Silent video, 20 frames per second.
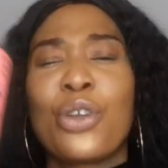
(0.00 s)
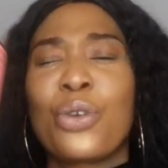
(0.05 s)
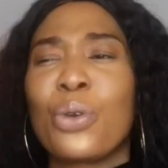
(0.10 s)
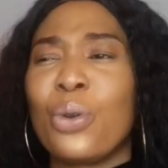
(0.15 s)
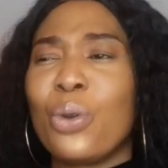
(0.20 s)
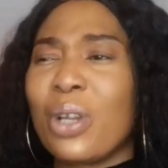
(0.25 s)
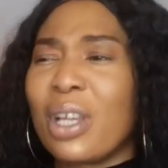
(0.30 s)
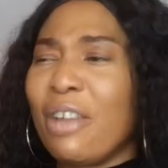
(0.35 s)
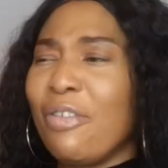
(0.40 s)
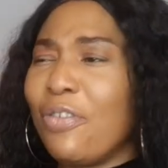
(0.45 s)

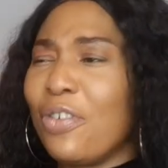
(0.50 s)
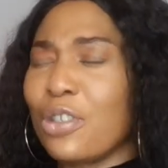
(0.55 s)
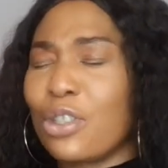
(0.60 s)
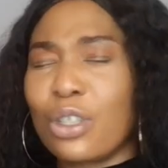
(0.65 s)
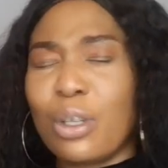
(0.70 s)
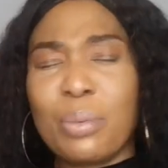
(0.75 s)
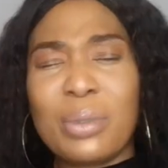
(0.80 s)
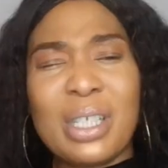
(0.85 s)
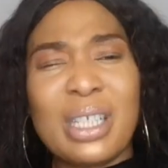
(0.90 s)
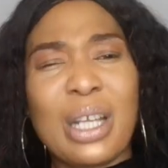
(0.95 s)
you're looking for
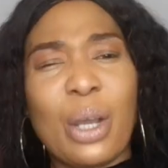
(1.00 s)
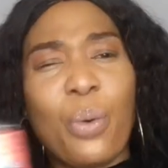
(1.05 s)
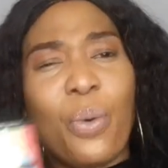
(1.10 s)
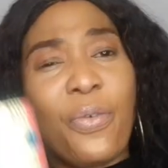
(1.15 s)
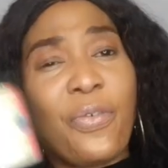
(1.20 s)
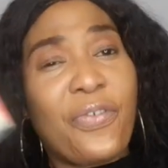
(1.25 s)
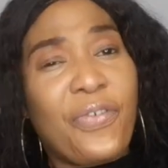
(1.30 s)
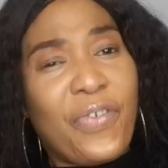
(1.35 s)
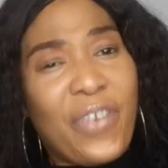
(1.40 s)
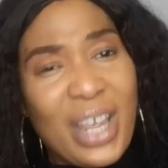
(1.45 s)
something that
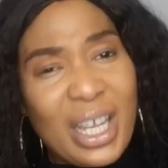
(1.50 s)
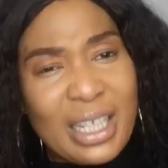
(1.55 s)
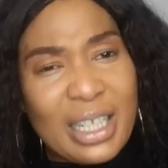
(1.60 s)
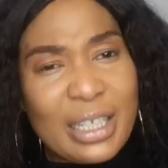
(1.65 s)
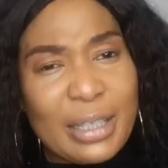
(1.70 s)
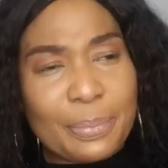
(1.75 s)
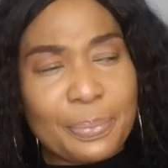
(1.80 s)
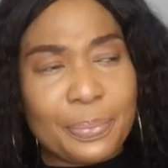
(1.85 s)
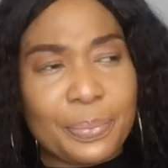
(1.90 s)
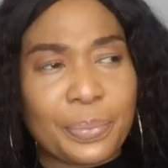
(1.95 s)
will fade
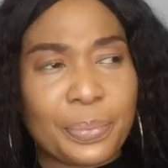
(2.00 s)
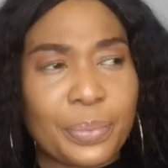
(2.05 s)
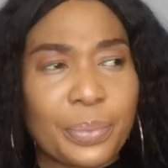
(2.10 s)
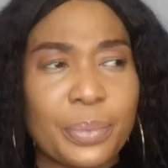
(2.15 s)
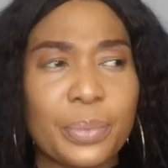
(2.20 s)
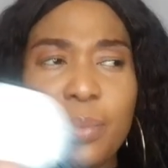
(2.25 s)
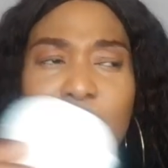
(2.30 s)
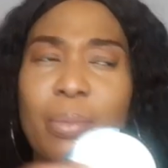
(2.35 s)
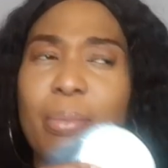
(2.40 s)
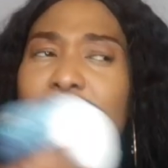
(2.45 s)

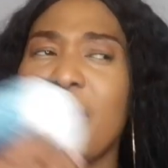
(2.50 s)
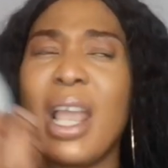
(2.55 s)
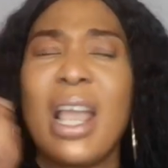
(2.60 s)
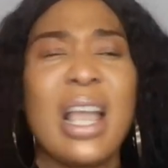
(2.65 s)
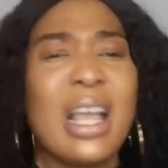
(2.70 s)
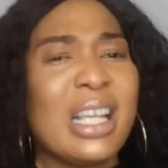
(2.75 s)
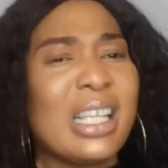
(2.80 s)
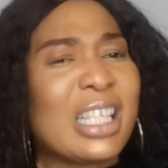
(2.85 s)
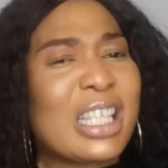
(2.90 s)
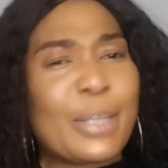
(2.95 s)

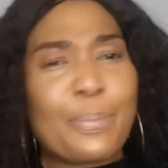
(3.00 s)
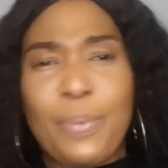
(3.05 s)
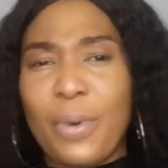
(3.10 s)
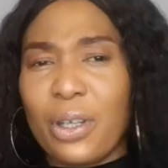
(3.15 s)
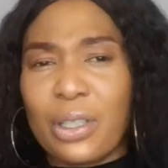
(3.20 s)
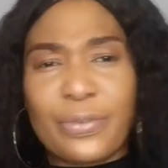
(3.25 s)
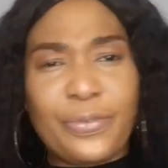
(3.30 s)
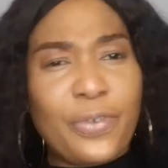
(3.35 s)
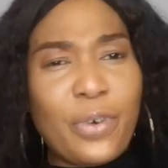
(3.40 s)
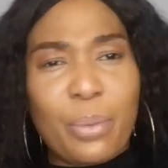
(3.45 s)

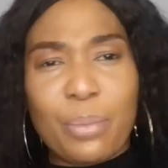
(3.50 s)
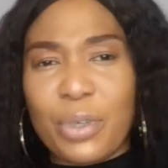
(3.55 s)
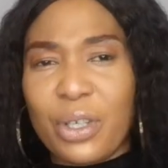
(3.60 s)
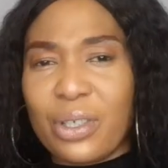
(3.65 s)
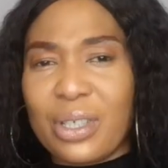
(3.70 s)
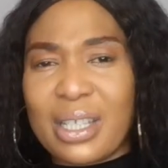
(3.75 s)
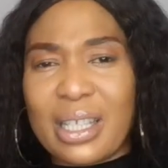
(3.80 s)
spot from your